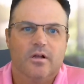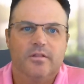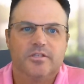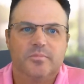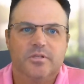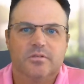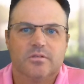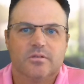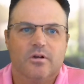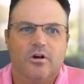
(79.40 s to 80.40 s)
This
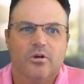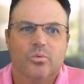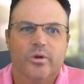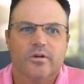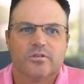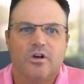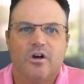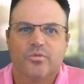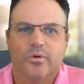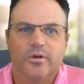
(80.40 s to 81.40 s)
means hardware,
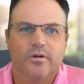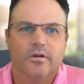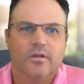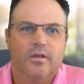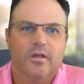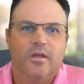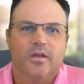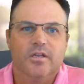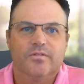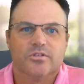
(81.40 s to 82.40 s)
software,
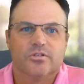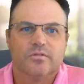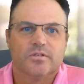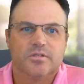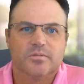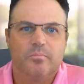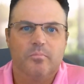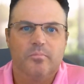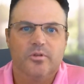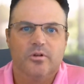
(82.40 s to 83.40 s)
and even services,
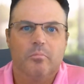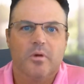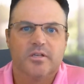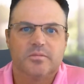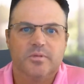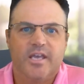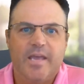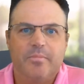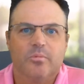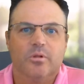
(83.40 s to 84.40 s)
must be
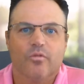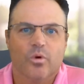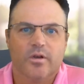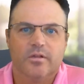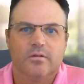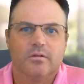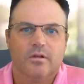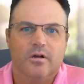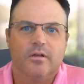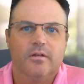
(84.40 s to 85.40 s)
capable of running
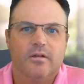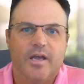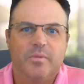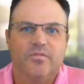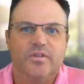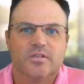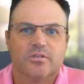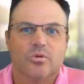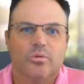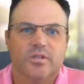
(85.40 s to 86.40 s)
on
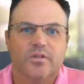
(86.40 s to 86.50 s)
IPv6 only